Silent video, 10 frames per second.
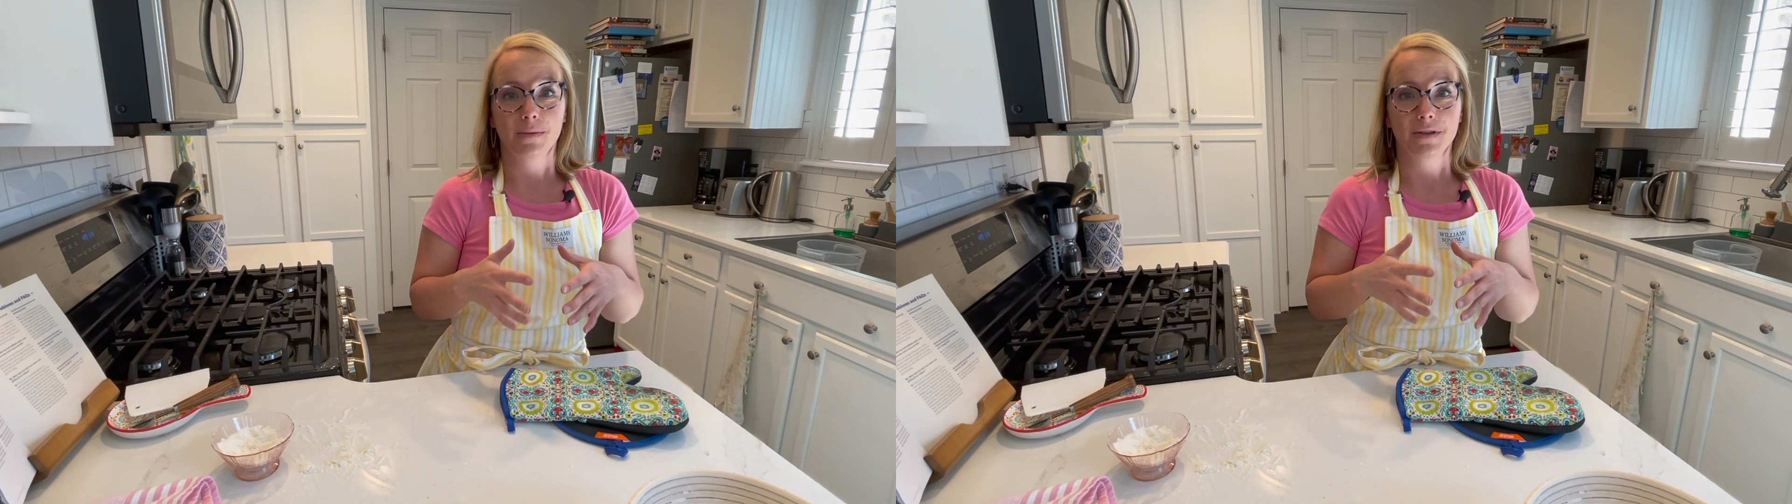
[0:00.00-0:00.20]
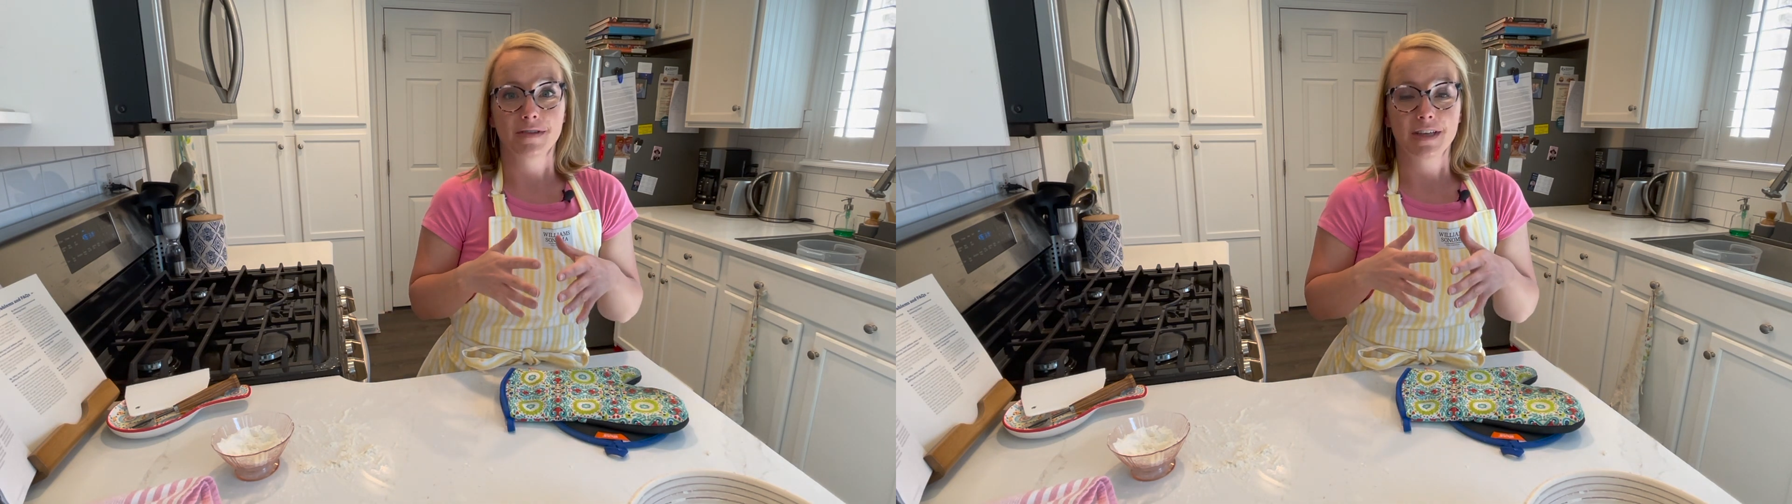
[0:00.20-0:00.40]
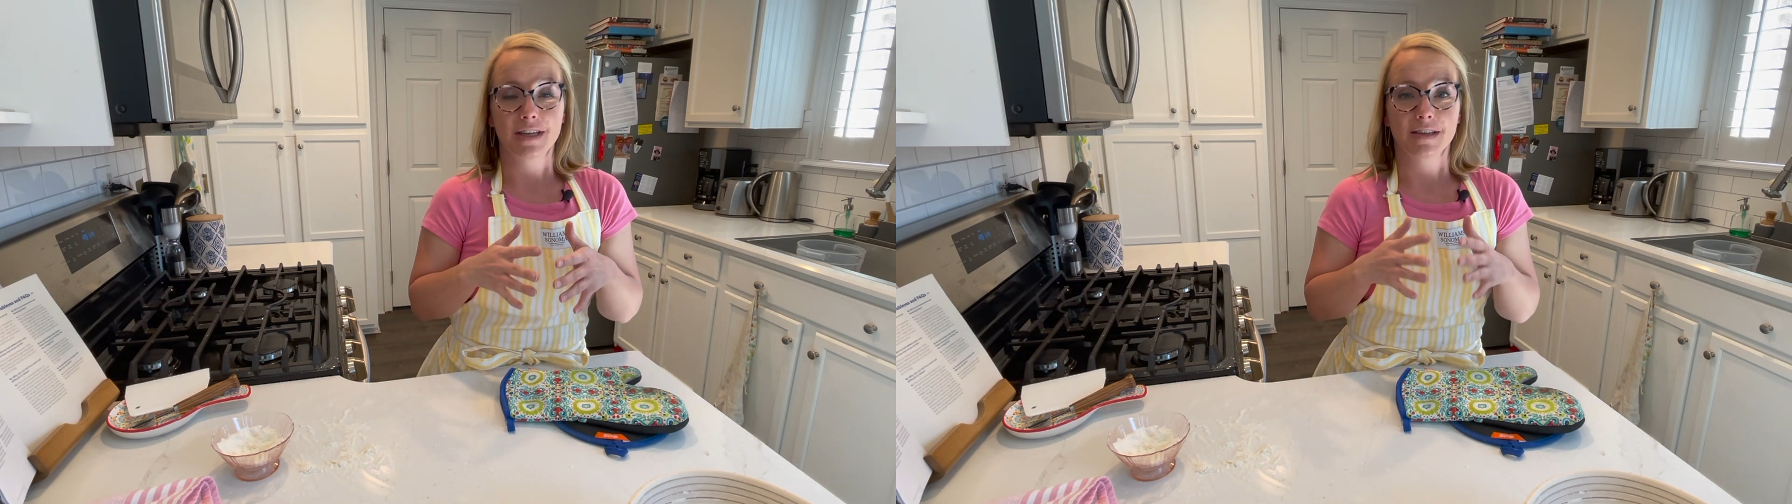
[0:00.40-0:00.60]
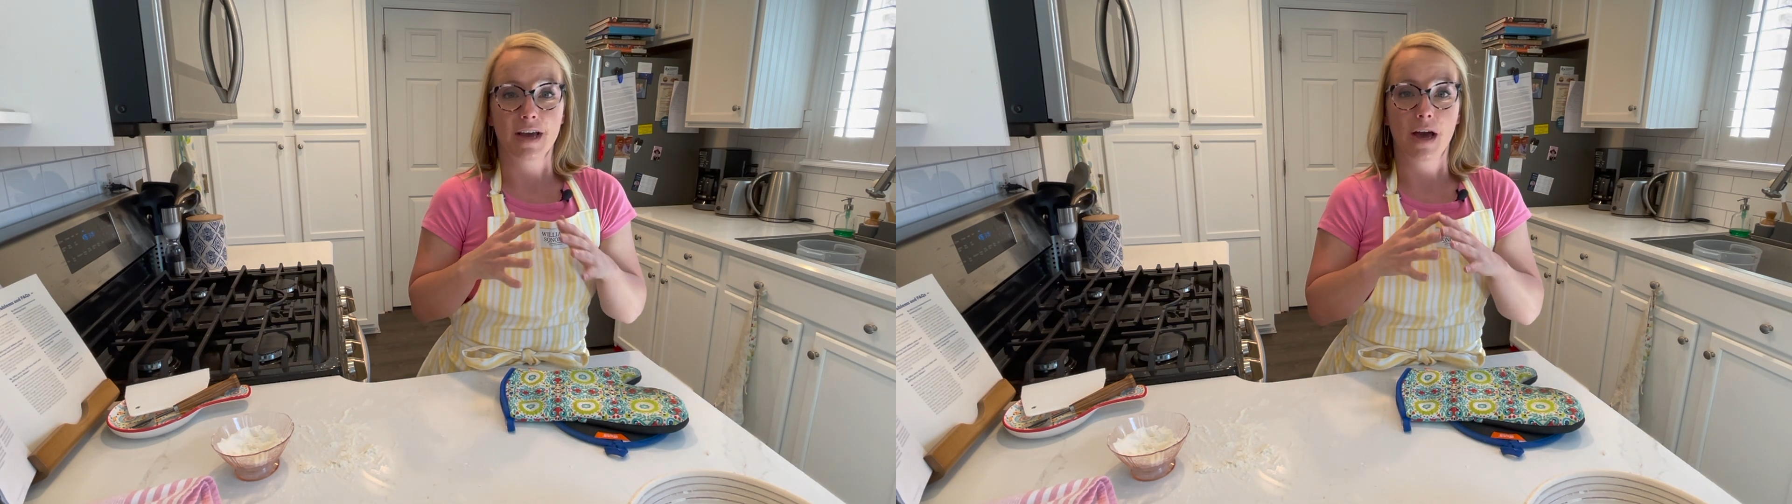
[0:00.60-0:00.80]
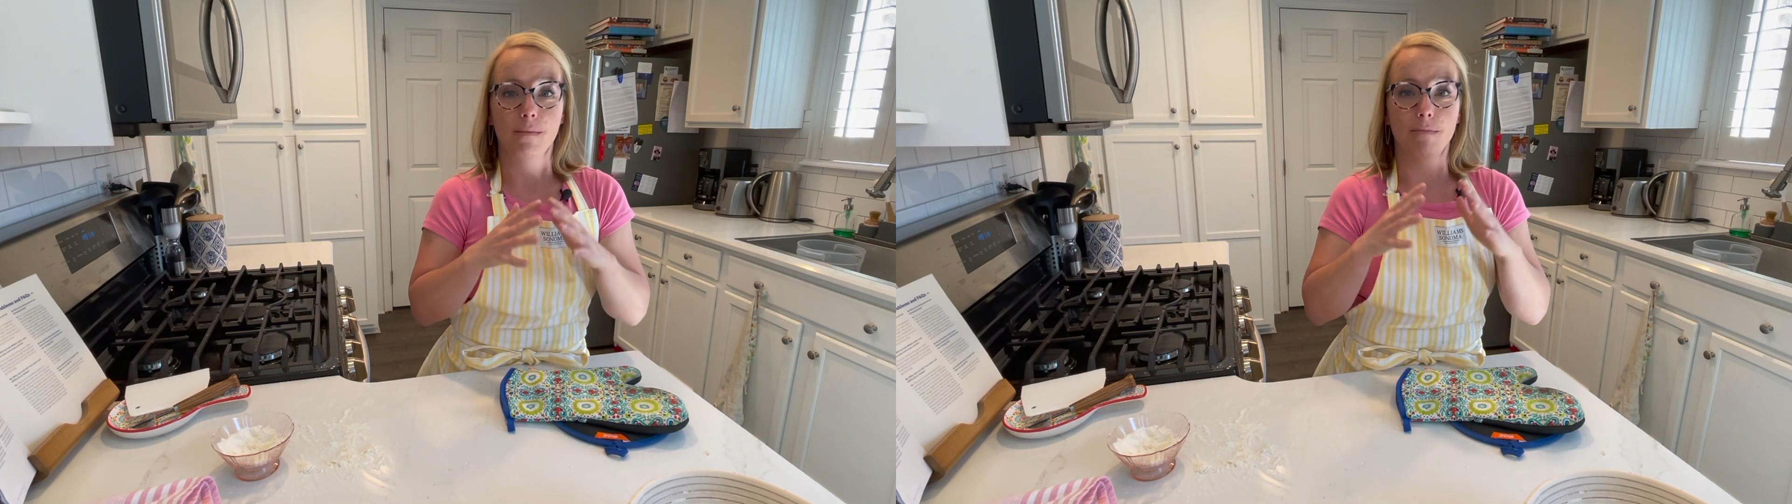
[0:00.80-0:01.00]
to see that it's
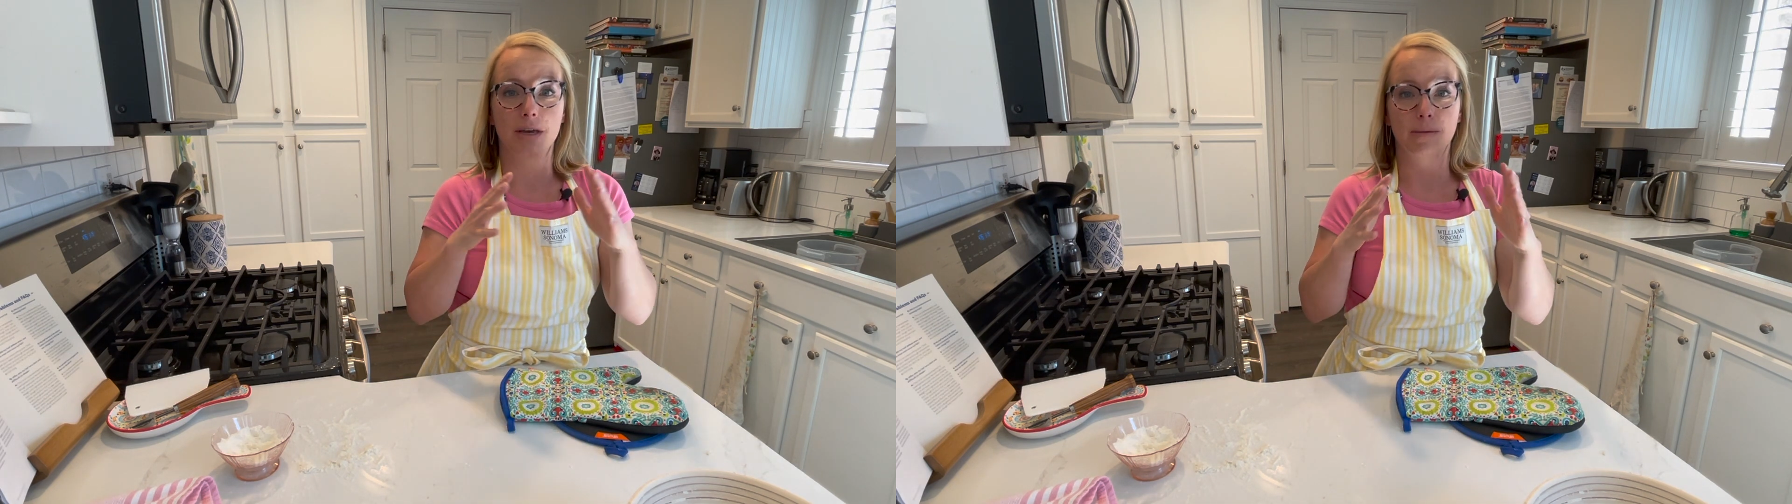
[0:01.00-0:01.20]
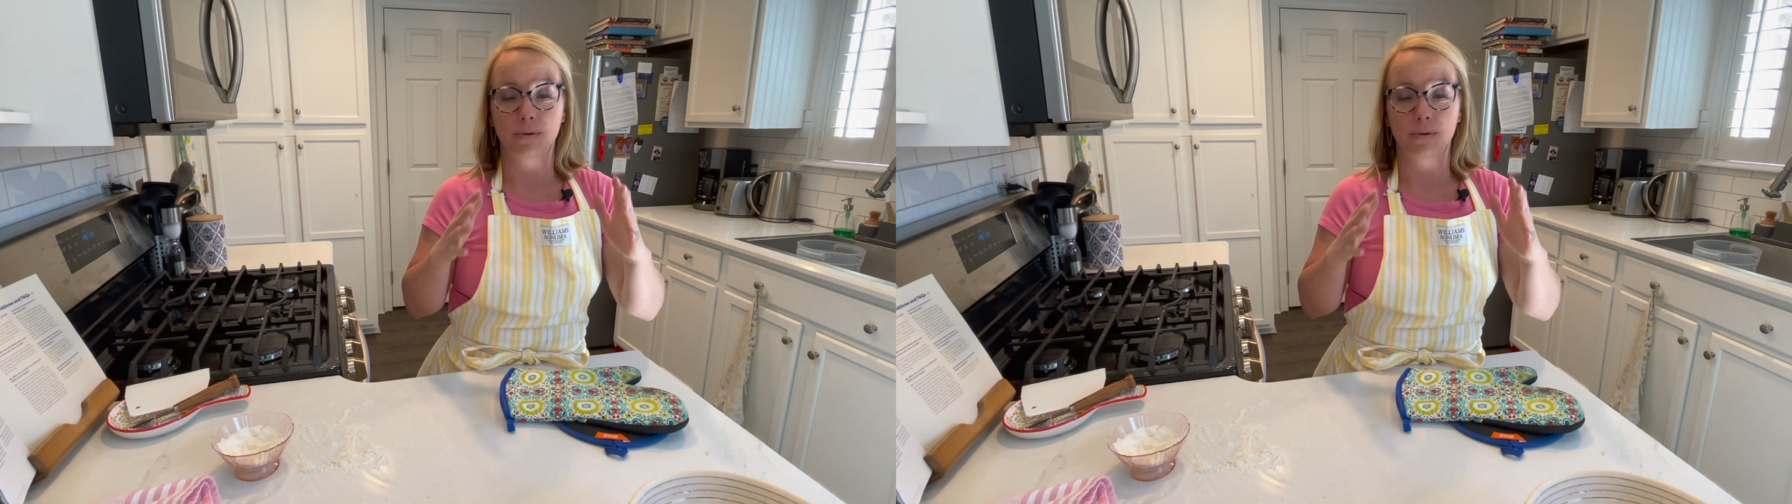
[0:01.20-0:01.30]
got a big,